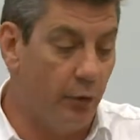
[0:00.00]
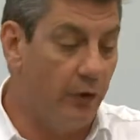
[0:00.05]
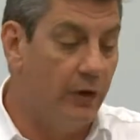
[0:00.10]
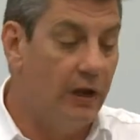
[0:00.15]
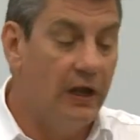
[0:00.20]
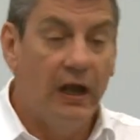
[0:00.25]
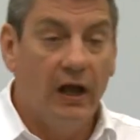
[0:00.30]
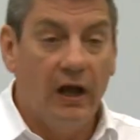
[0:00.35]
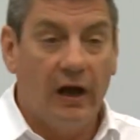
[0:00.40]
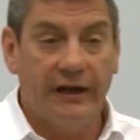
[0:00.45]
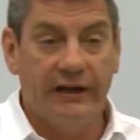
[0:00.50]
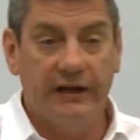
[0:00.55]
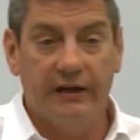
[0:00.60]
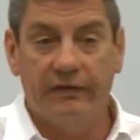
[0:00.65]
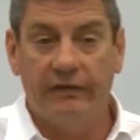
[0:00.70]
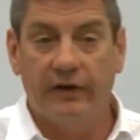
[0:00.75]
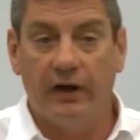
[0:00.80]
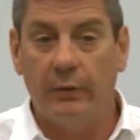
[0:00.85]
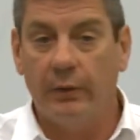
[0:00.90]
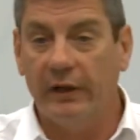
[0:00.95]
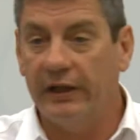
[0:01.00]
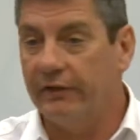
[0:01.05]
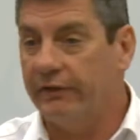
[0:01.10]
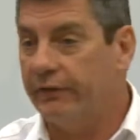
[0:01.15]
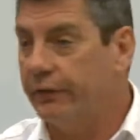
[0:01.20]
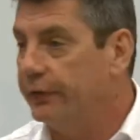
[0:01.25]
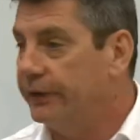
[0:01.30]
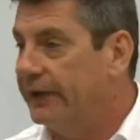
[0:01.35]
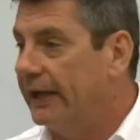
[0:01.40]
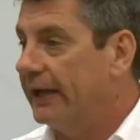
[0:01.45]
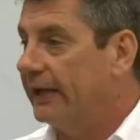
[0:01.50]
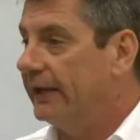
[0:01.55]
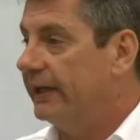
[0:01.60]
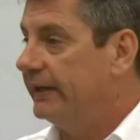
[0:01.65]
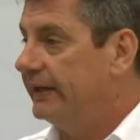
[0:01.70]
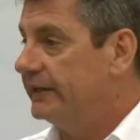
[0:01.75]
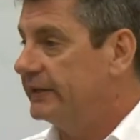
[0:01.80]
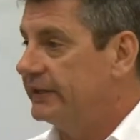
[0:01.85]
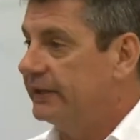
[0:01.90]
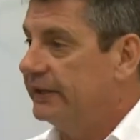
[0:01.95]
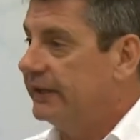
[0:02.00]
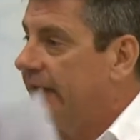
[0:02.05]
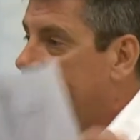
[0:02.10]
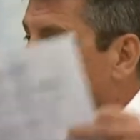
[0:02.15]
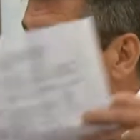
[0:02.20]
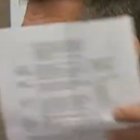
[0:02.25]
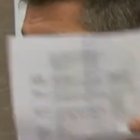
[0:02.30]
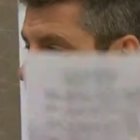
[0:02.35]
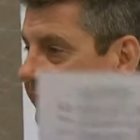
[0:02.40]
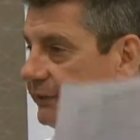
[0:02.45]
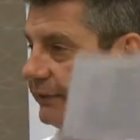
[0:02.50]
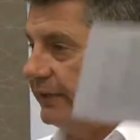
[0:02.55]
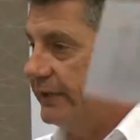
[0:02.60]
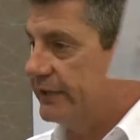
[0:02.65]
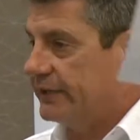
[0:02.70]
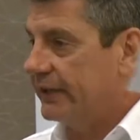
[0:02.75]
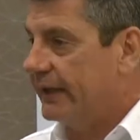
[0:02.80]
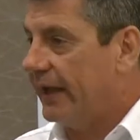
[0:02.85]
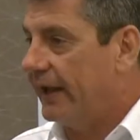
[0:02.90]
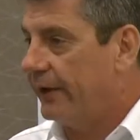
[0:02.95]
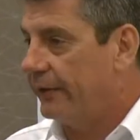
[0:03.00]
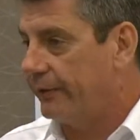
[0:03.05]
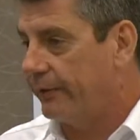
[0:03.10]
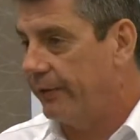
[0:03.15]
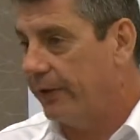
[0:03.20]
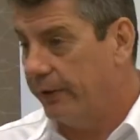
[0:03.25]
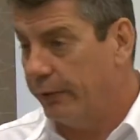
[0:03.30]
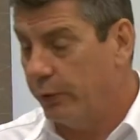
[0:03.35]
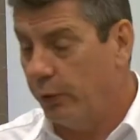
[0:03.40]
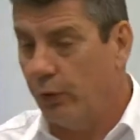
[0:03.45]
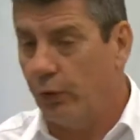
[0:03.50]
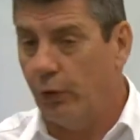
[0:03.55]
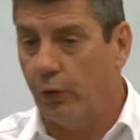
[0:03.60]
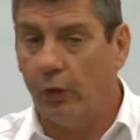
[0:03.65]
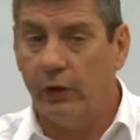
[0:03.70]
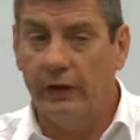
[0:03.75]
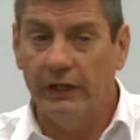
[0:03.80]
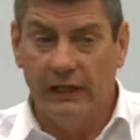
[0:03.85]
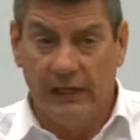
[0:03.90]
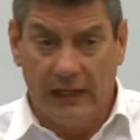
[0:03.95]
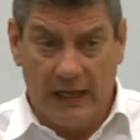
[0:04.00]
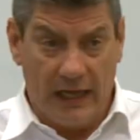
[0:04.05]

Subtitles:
or identify where the food outlet is that they can actually reach the counter on, or